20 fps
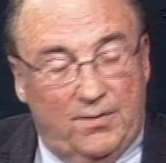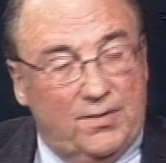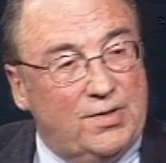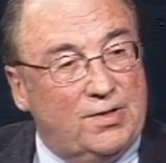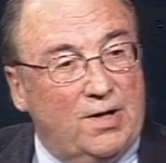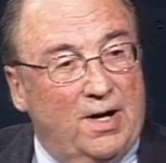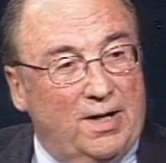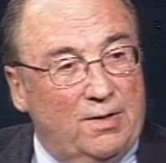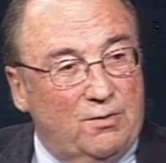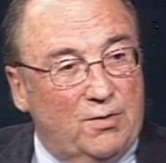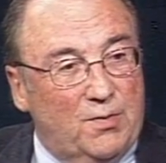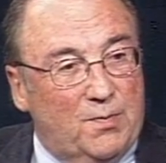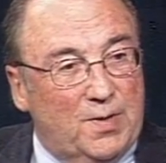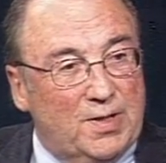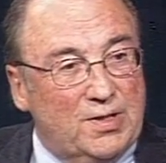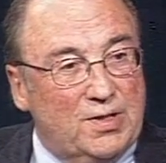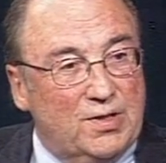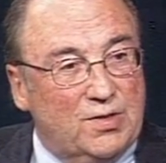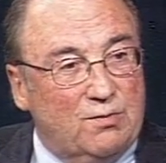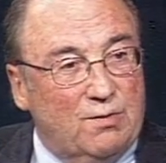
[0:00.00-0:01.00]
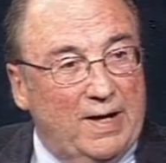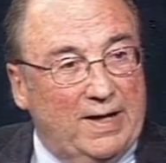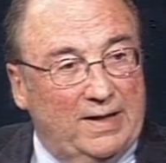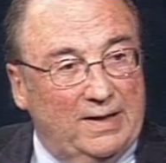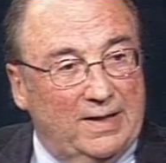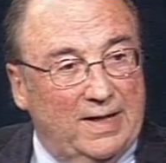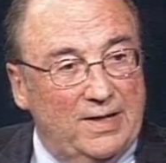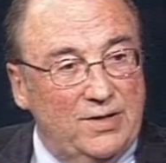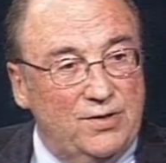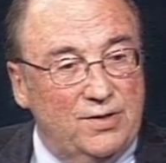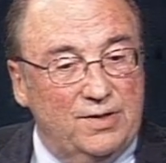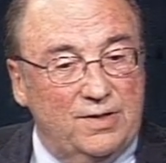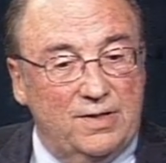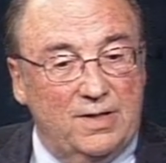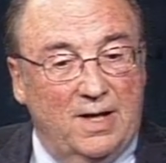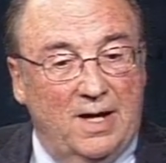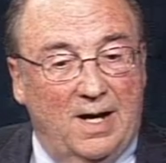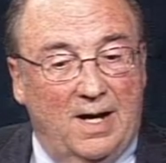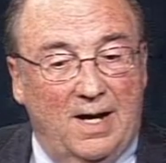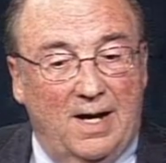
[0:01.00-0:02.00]
Starting with business regulations.
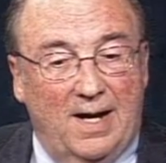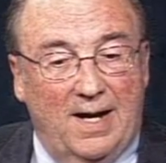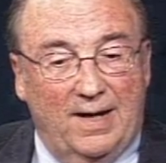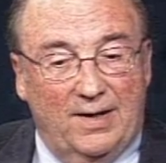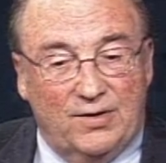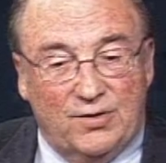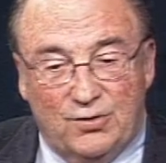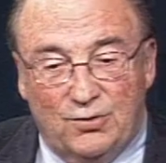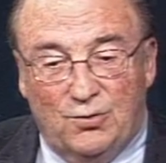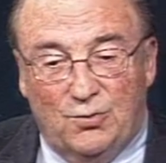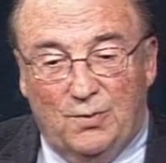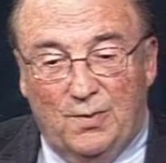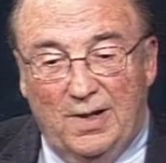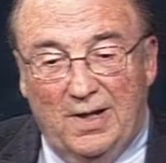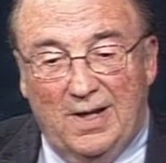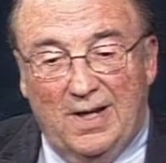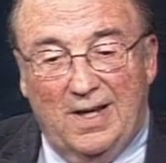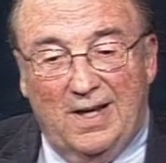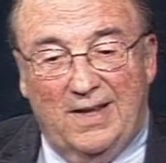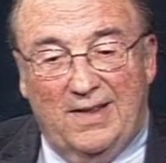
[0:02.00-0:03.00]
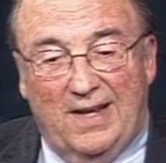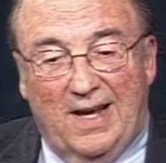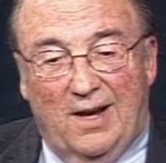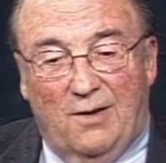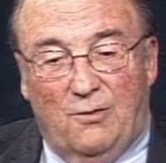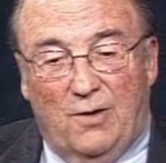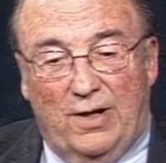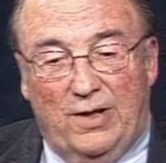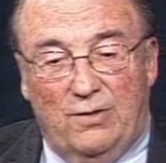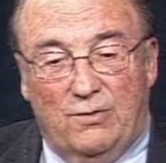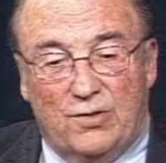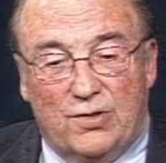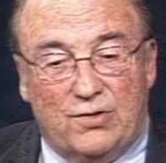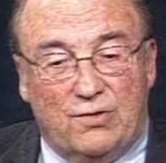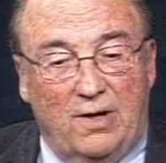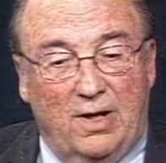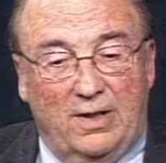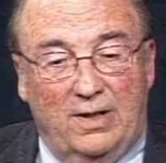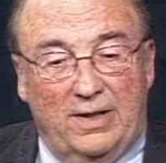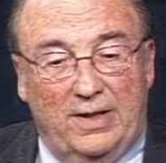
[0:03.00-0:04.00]
I assume that when you were
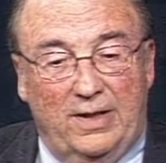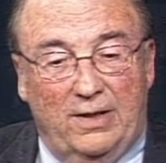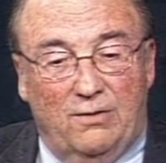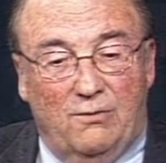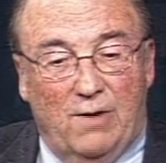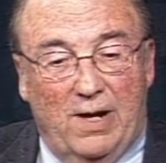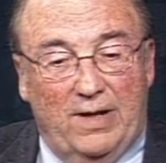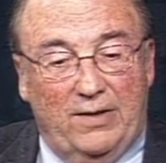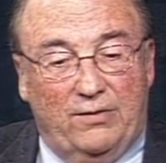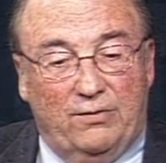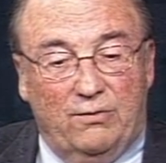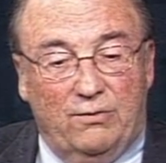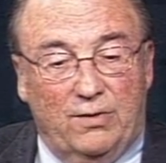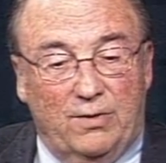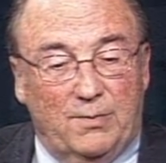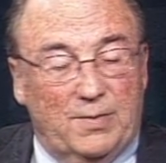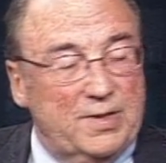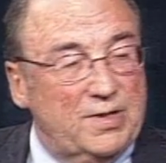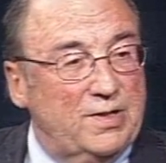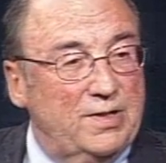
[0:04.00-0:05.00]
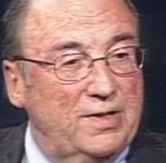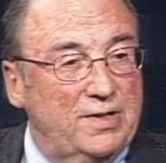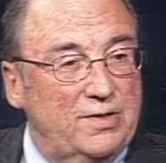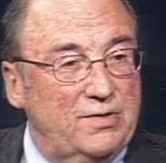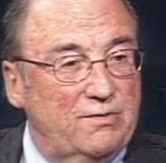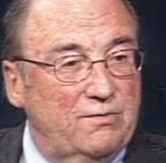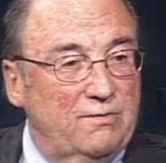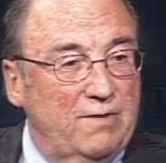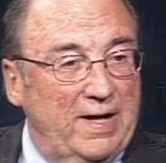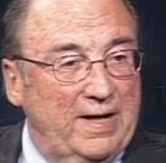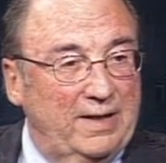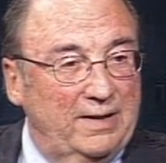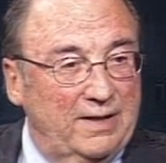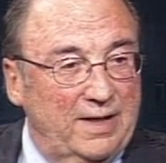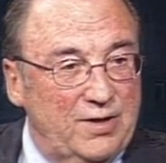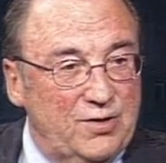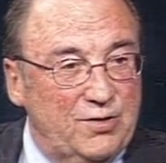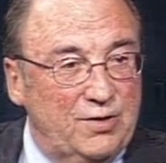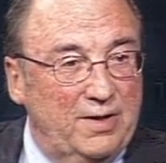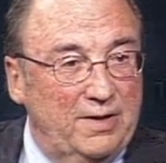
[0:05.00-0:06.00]
struggling your way through the business
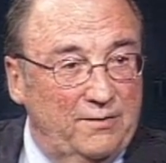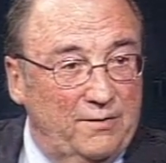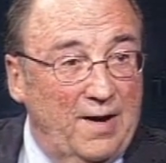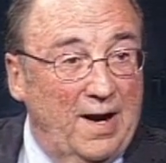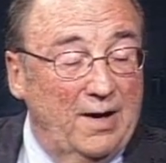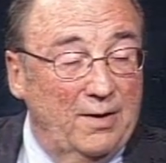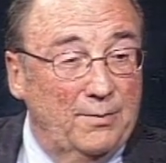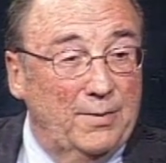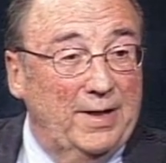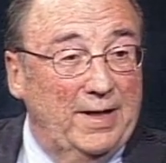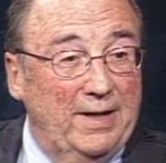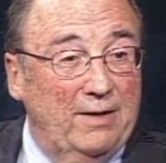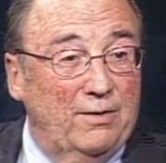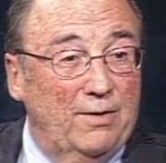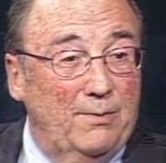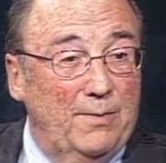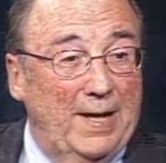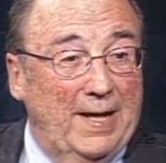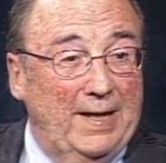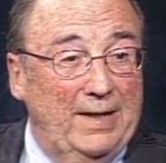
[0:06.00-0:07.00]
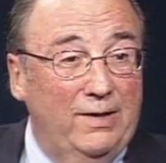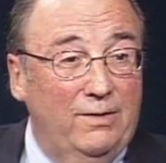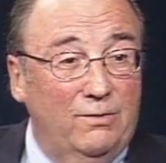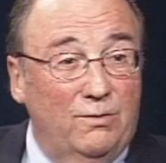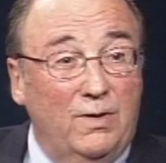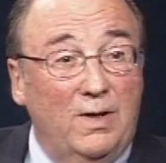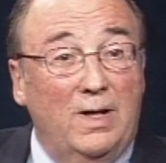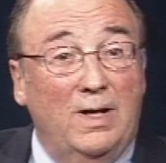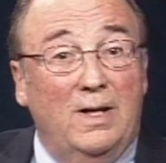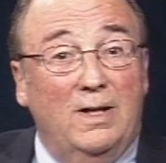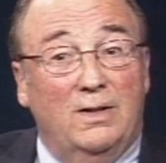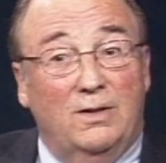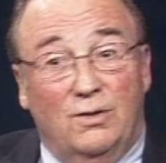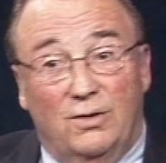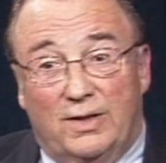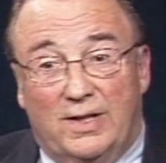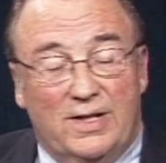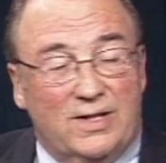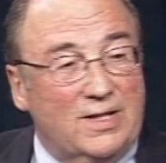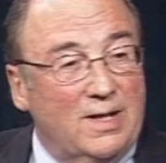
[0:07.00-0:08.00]
regulation environment here in Maine, you
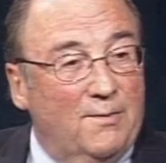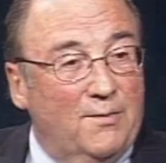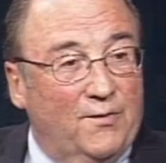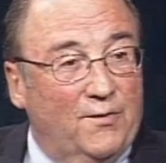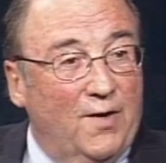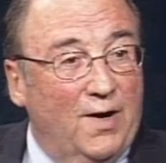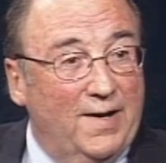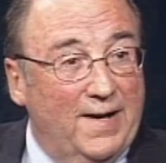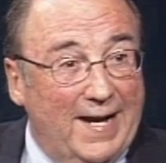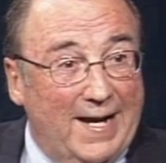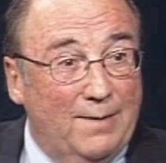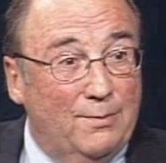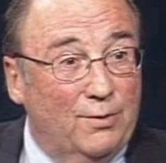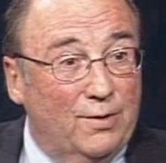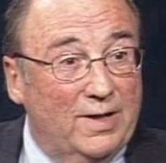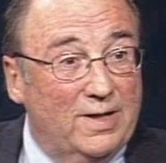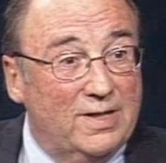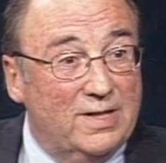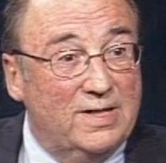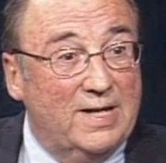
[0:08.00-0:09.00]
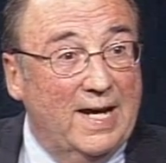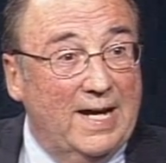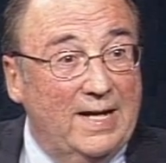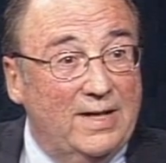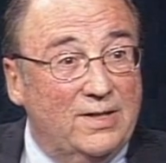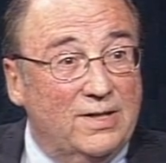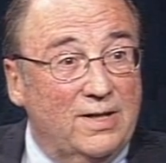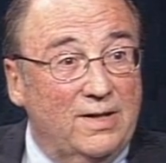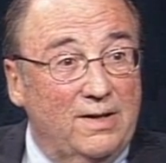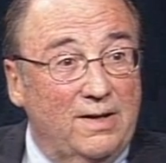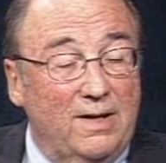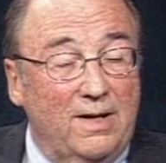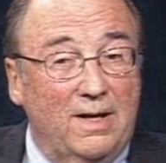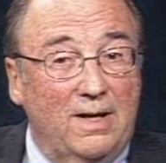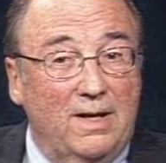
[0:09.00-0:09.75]
looked at some of our neighboring states and